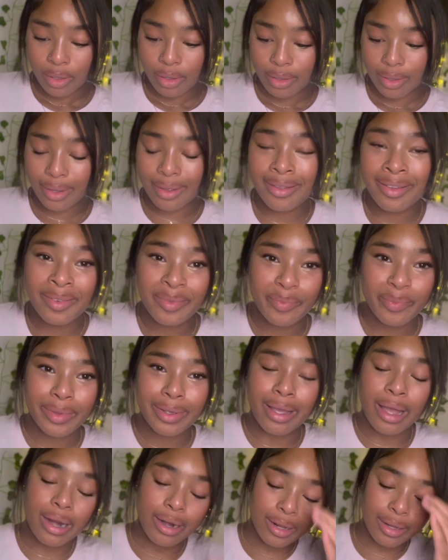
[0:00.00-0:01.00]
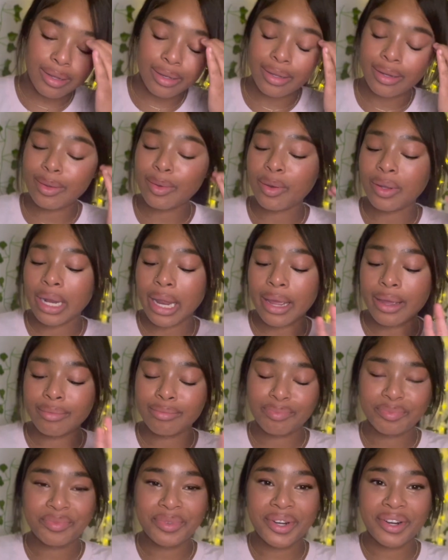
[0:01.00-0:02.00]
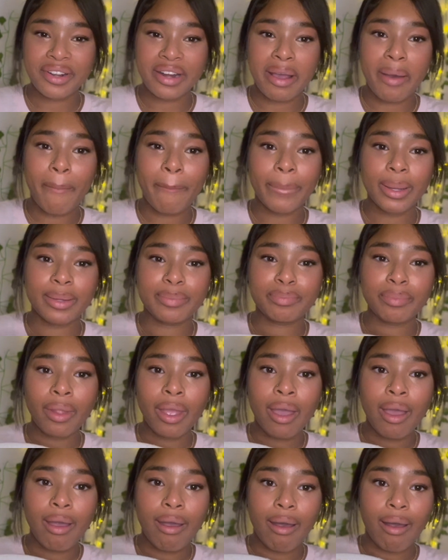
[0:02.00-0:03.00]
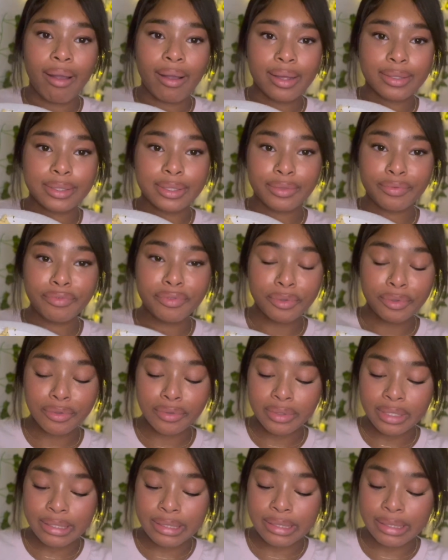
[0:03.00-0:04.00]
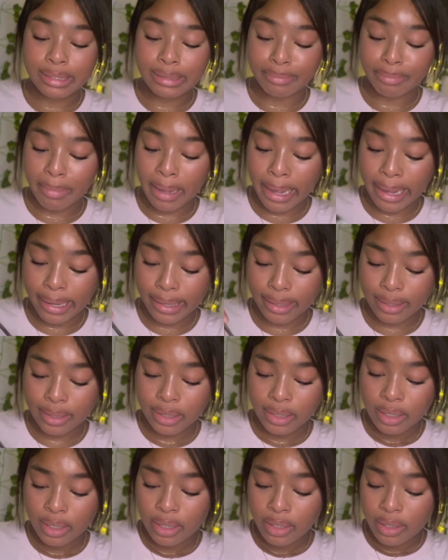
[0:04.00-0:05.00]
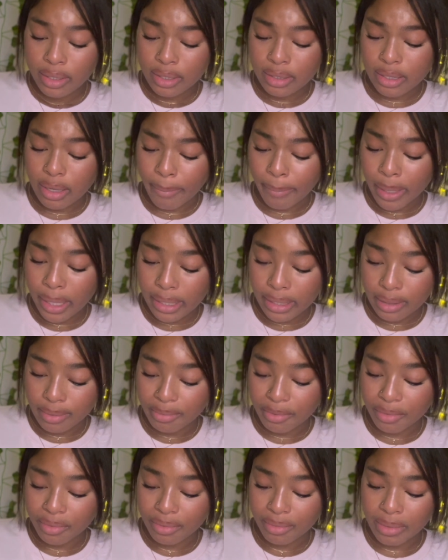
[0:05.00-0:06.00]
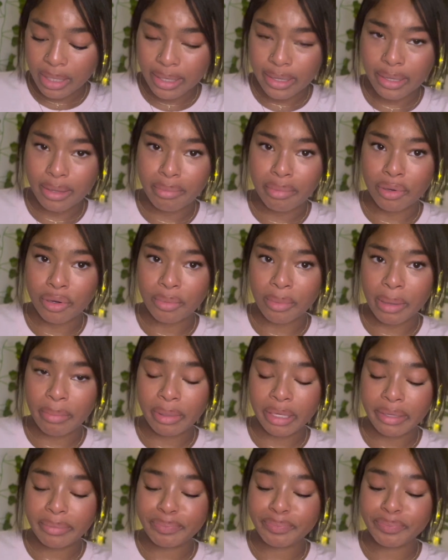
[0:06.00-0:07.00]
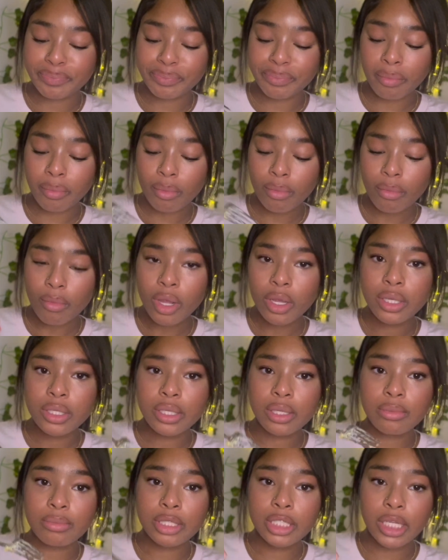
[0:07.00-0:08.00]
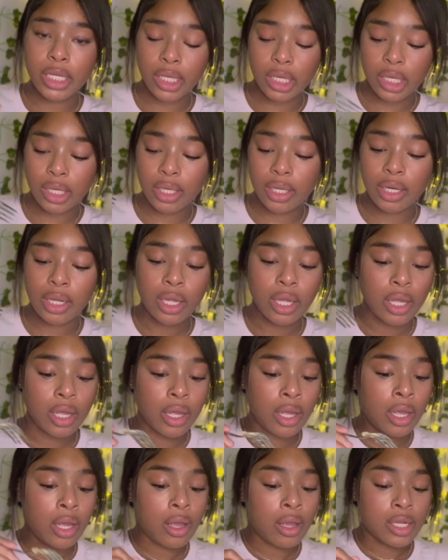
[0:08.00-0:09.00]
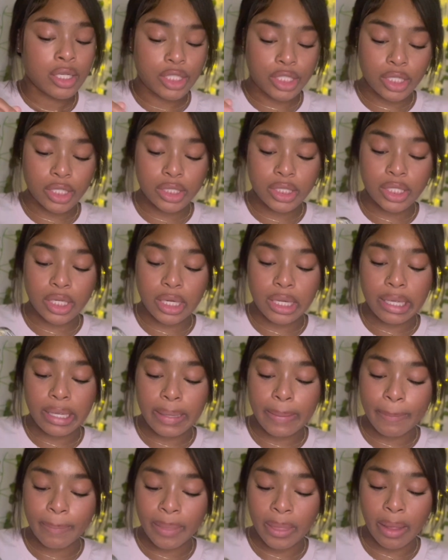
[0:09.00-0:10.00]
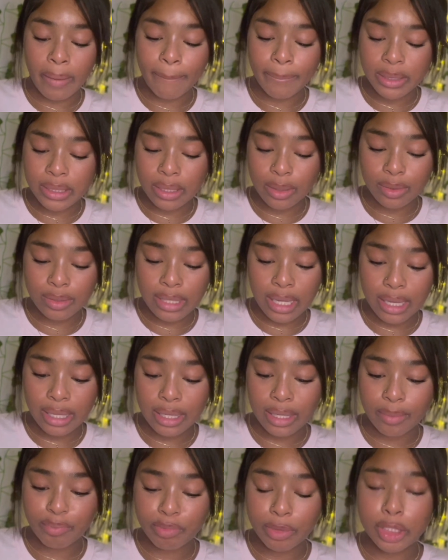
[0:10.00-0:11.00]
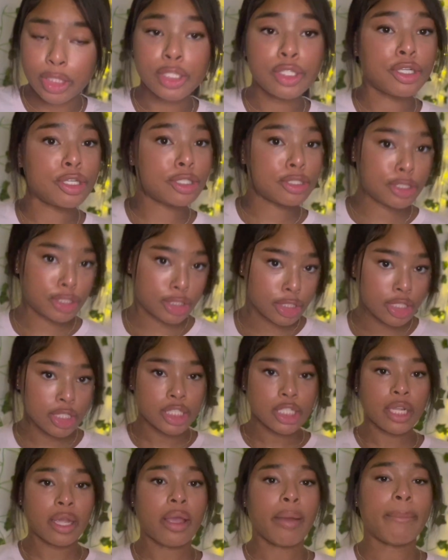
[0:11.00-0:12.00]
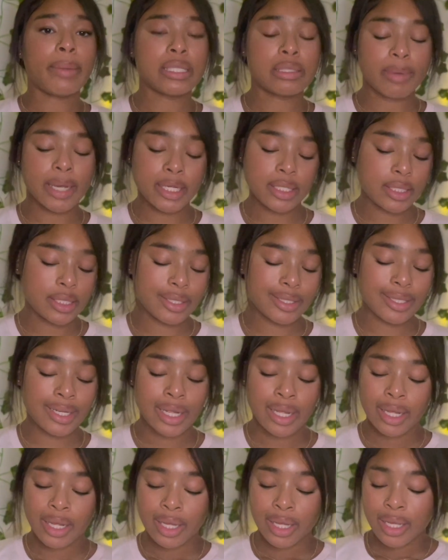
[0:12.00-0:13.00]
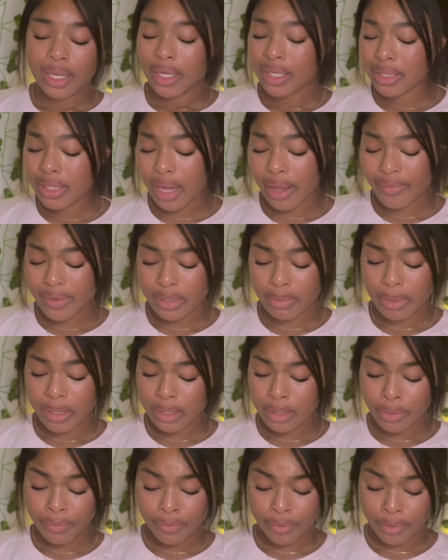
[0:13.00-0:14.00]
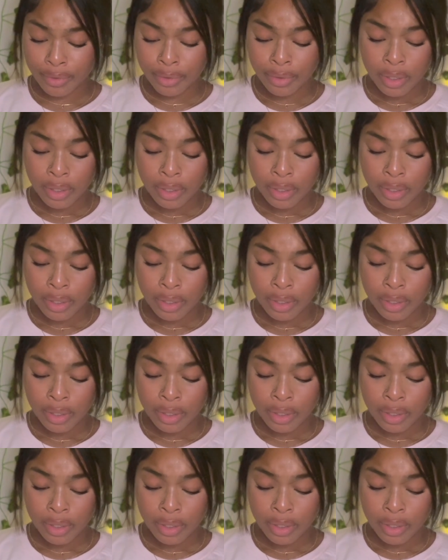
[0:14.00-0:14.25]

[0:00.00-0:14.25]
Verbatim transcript: I kind of look a little like weird now, but I got some food. This is mac. This is a pineapple my dad put on my plate. Some chicken jerk chicken, potato salad, and the jerk chicken could be spicier. It's not even spicy for real.